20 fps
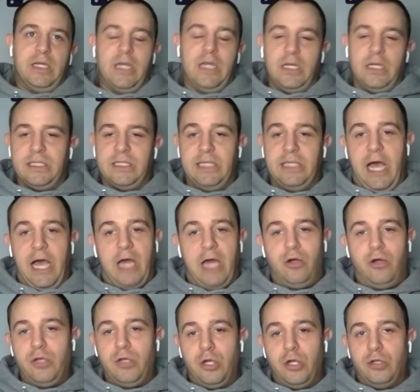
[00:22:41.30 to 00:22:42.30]

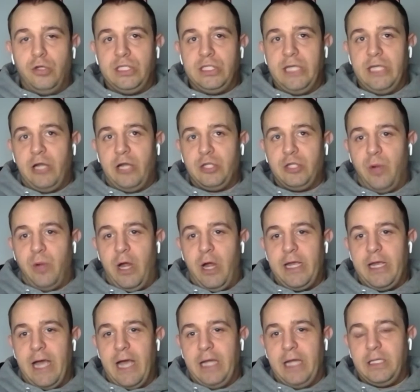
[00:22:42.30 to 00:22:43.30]
you know, Seattle's probably
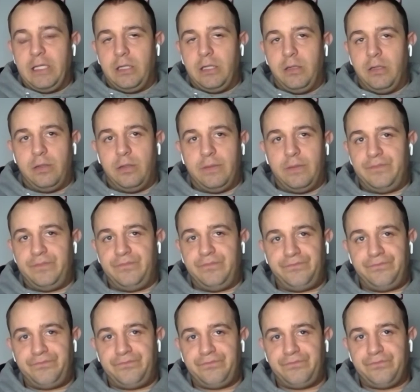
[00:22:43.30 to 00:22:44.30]
got
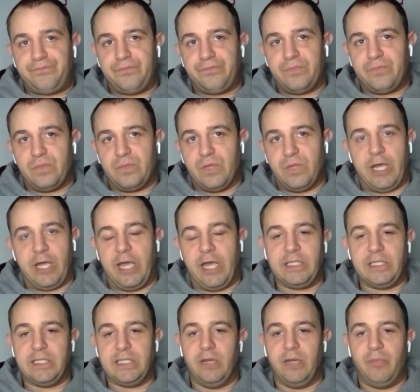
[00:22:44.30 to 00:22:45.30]
I can't
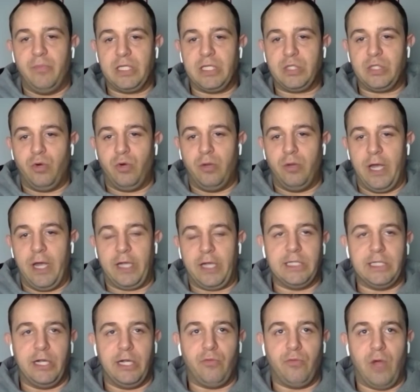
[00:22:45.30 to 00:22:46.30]
say the best quarterback because
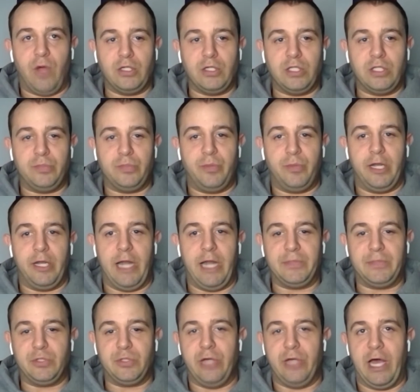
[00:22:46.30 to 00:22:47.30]
Aaron Rodgers is playing
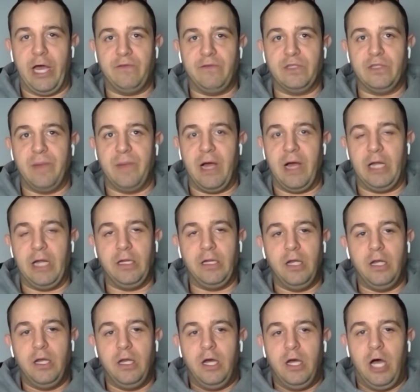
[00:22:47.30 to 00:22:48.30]
absolutely out of his mind.
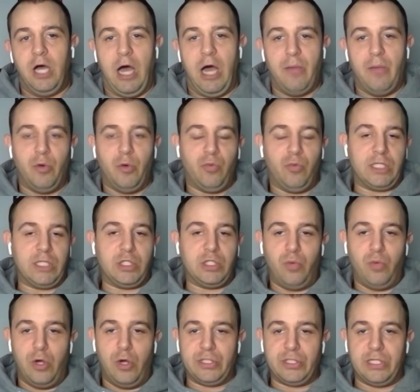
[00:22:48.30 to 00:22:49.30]
But Russell
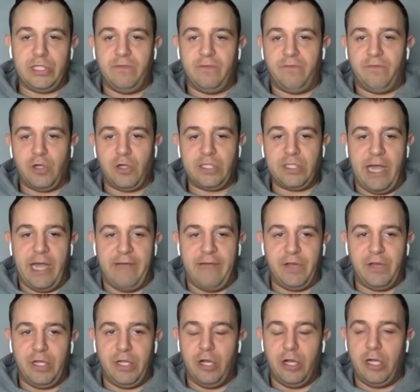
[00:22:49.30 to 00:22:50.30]
Wilson, first half of
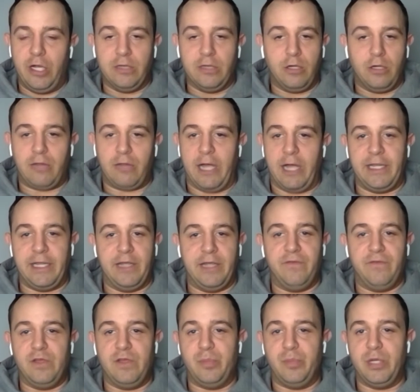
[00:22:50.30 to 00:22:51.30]
the year, he looked like the
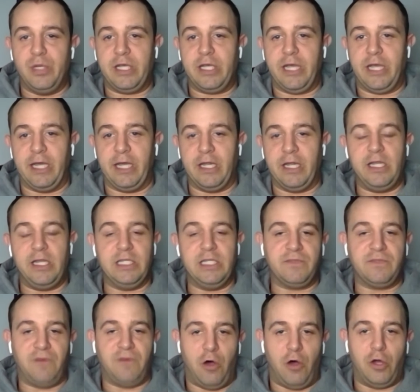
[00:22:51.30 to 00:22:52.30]
MVP candidate. He's
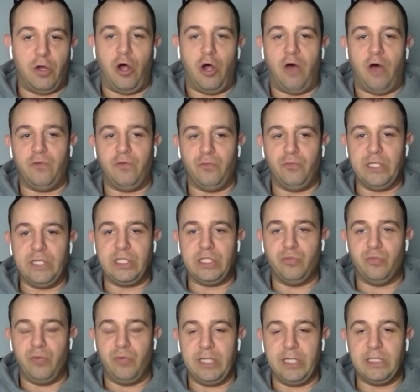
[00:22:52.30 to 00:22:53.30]
fallen off in recent
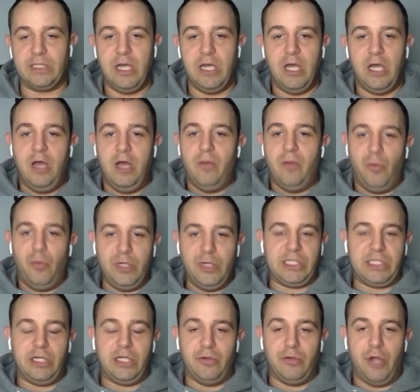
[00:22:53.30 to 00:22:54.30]
weeks. But we
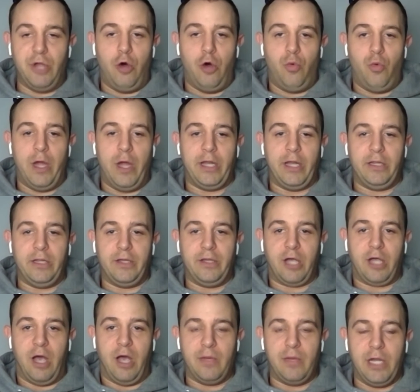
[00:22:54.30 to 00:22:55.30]
still know what the
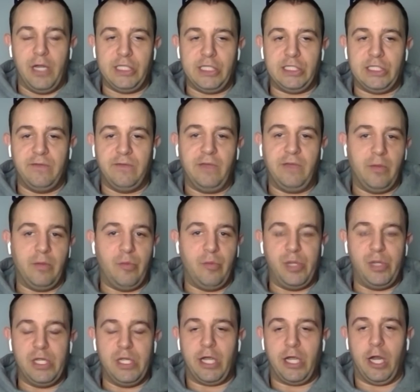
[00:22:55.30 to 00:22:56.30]
combination of him and
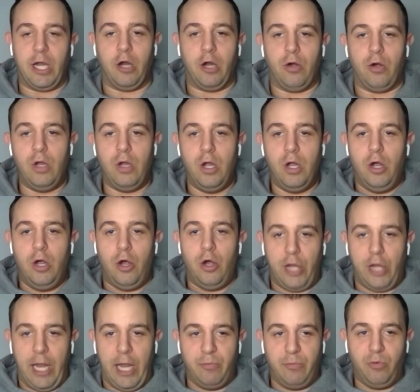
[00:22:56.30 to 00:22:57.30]
Pete Carroll are
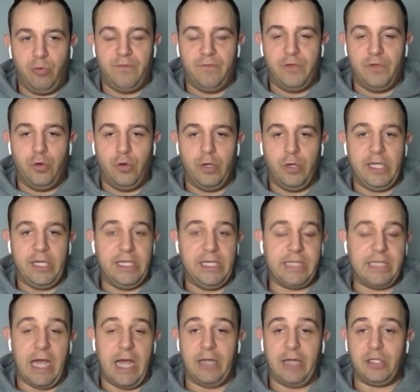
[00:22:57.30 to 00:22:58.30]
capable of doing. He's
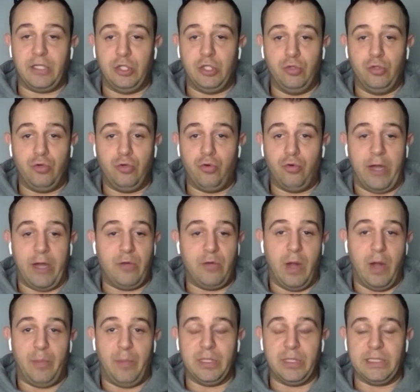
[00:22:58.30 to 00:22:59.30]
got two great
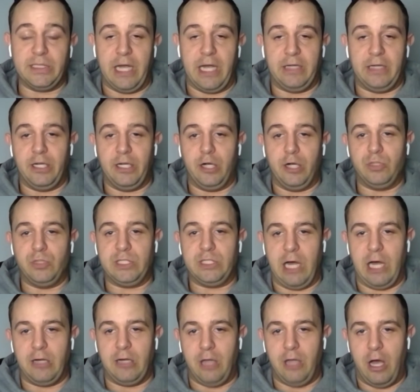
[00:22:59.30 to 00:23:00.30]
weapons out there with
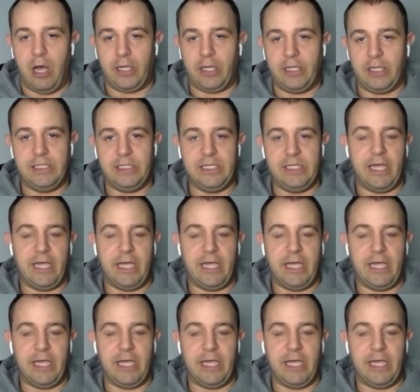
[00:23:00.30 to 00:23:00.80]
Tyler Lockett and DK